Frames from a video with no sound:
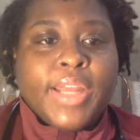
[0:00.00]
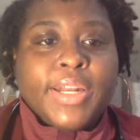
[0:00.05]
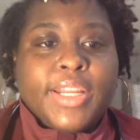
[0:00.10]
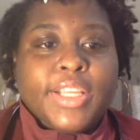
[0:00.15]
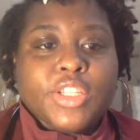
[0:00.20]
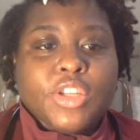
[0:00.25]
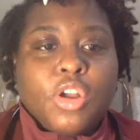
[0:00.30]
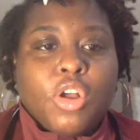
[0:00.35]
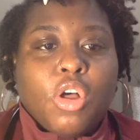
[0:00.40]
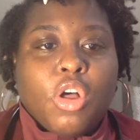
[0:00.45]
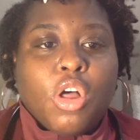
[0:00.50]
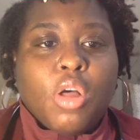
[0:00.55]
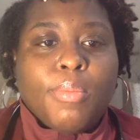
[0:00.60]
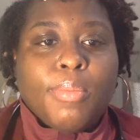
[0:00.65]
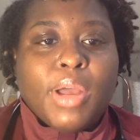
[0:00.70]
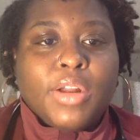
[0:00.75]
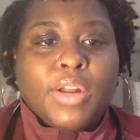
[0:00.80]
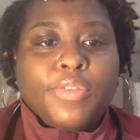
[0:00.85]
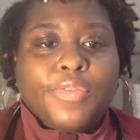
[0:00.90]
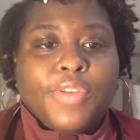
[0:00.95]
These are all
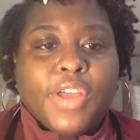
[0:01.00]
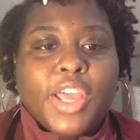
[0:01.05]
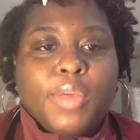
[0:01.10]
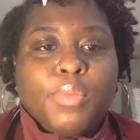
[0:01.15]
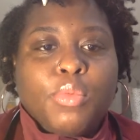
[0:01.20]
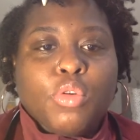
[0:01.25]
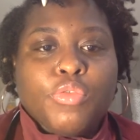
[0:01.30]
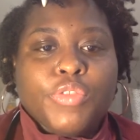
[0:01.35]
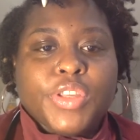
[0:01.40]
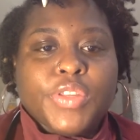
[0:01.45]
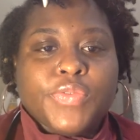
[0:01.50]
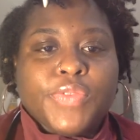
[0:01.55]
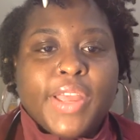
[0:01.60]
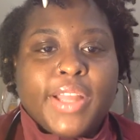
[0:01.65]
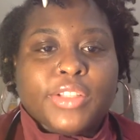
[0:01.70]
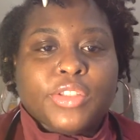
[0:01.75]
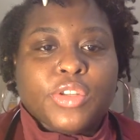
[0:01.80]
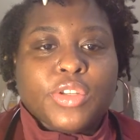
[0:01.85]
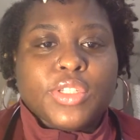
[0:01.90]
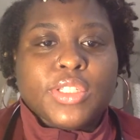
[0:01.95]
modifiable risk
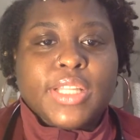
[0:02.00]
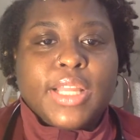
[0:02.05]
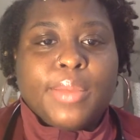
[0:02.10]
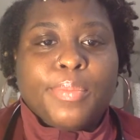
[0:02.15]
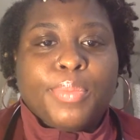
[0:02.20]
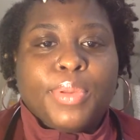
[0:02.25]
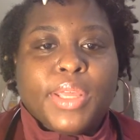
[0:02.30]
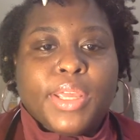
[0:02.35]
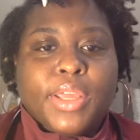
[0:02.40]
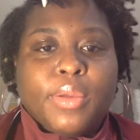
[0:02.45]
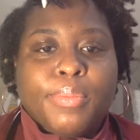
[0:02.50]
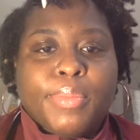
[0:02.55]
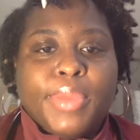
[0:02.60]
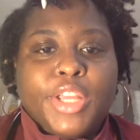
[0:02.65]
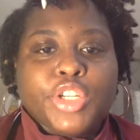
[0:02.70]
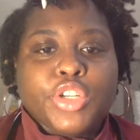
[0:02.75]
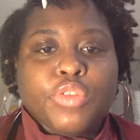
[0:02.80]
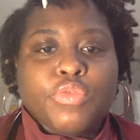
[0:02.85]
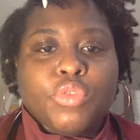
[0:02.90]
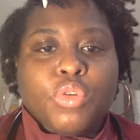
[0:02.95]
factors that play a
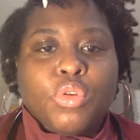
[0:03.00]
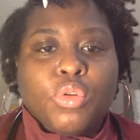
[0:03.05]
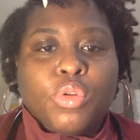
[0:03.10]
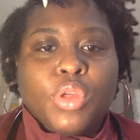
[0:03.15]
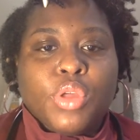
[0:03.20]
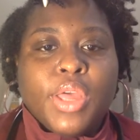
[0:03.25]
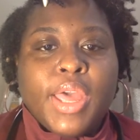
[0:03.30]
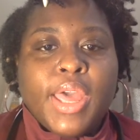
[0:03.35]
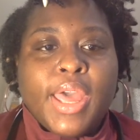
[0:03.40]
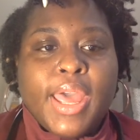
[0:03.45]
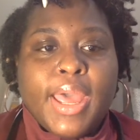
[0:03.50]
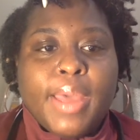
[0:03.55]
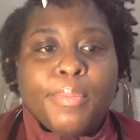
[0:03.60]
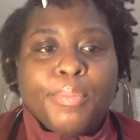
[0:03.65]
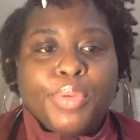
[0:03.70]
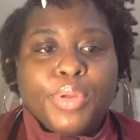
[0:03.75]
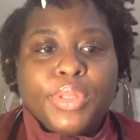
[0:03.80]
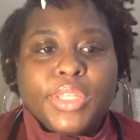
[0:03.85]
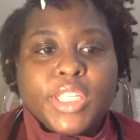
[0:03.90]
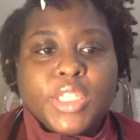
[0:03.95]
major role and
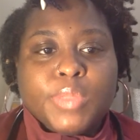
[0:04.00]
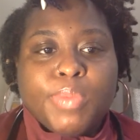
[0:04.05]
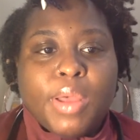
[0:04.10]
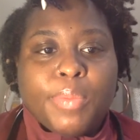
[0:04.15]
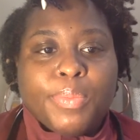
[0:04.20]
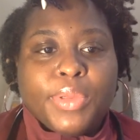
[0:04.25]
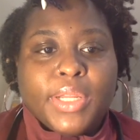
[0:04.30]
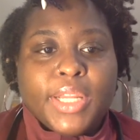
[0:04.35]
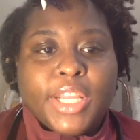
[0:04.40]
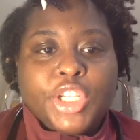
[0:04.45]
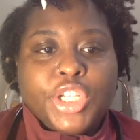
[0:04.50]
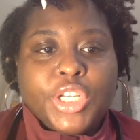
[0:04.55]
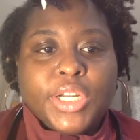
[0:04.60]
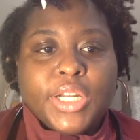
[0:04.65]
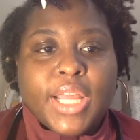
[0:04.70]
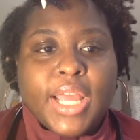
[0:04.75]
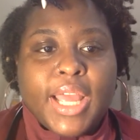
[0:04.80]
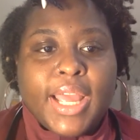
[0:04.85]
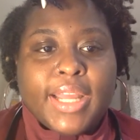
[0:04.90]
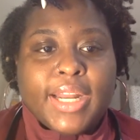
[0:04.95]
put this
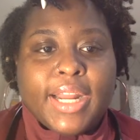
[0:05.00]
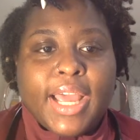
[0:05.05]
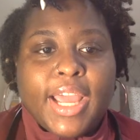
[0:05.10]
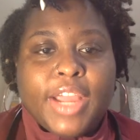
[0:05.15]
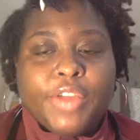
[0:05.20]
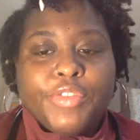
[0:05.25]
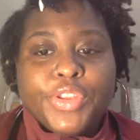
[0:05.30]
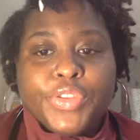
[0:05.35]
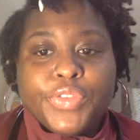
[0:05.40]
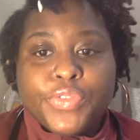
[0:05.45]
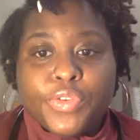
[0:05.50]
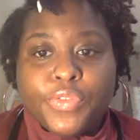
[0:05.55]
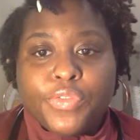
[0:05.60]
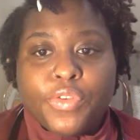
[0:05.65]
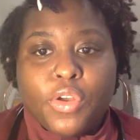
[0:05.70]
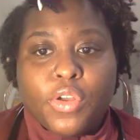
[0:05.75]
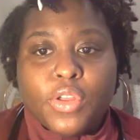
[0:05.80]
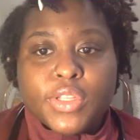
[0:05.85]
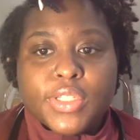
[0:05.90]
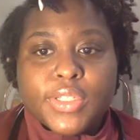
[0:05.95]
population at high risk for
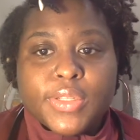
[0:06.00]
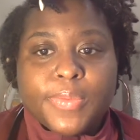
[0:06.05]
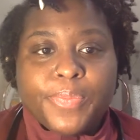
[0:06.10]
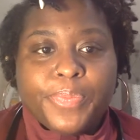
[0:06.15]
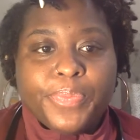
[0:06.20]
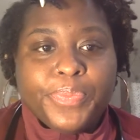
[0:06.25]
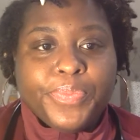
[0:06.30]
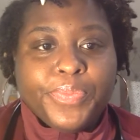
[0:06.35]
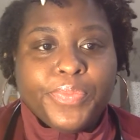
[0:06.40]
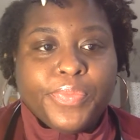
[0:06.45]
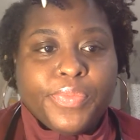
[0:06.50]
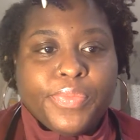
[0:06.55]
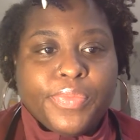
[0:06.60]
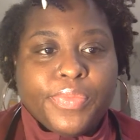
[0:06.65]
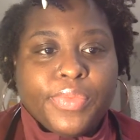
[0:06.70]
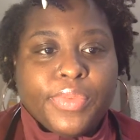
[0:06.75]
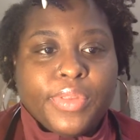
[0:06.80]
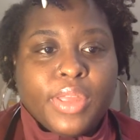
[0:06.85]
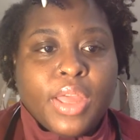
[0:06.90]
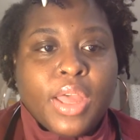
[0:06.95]
falls.
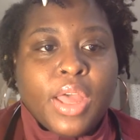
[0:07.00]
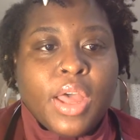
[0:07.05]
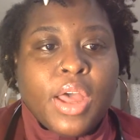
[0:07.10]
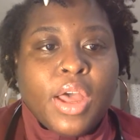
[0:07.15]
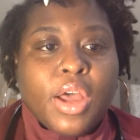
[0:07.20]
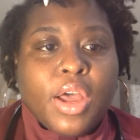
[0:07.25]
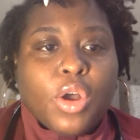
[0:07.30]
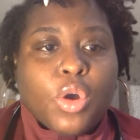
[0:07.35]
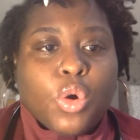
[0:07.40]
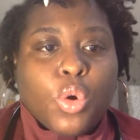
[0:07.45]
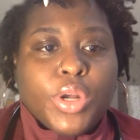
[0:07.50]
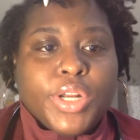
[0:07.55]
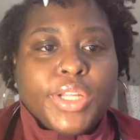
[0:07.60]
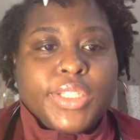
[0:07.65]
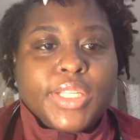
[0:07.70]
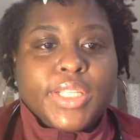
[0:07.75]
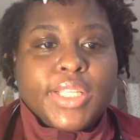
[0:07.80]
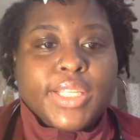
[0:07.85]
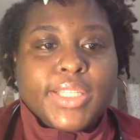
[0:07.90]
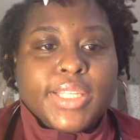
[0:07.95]
According
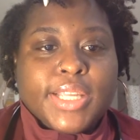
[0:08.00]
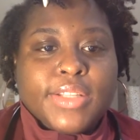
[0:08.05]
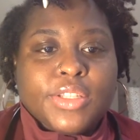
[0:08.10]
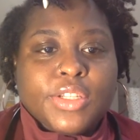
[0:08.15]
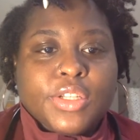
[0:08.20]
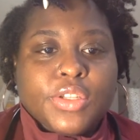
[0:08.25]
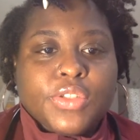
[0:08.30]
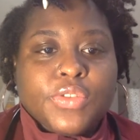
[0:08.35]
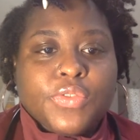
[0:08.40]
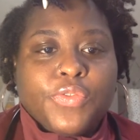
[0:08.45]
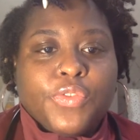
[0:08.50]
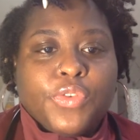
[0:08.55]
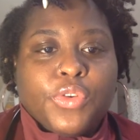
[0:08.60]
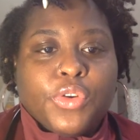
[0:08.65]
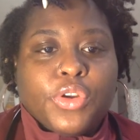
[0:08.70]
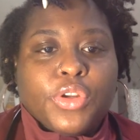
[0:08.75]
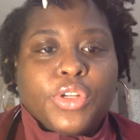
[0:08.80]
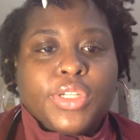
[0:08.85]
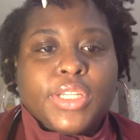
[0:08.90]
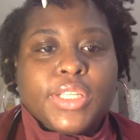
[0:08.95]
to the Centers
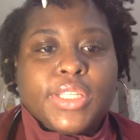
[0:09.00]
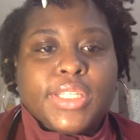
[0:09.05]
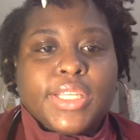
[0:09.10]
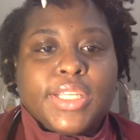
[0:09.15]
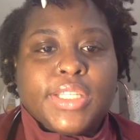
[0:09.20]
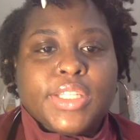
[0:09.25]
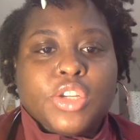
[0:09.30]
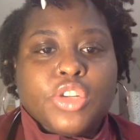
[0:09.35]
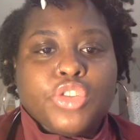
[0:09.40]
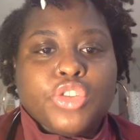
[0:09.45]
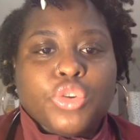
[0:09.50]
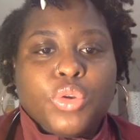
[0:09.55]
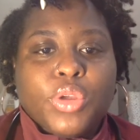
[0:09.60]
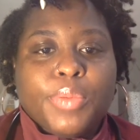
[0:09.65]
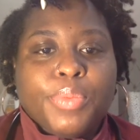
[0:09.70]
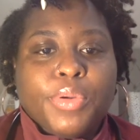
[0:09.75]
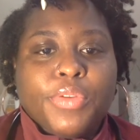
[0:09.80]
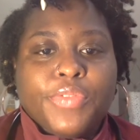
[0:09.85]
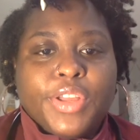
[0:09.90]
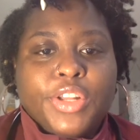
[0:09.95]
for Disease Control
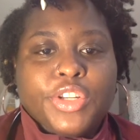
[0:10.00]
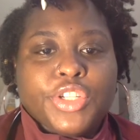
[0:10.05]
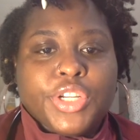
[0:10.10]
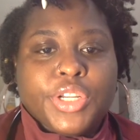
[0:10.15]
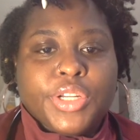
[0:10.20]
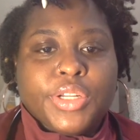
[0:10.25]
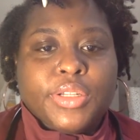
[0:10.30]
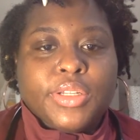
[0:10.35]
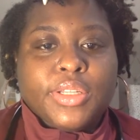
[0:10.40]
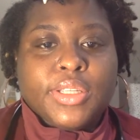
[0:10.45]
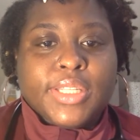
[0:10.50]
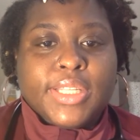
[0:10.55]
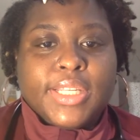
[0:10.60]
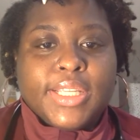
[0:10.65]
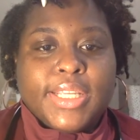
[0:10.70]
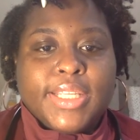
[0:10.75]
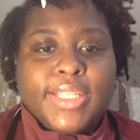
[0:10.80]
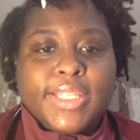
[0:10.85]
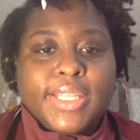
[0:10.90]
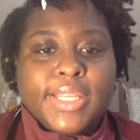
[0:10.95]
and Prevention,
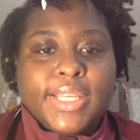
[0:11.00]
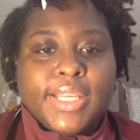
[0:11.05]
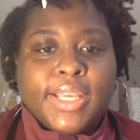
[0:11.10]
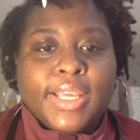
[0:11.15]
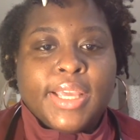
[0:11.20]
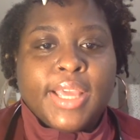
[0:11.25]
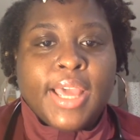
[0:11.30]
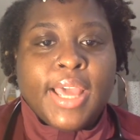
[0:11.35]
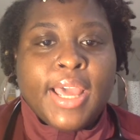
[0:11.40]
CDC,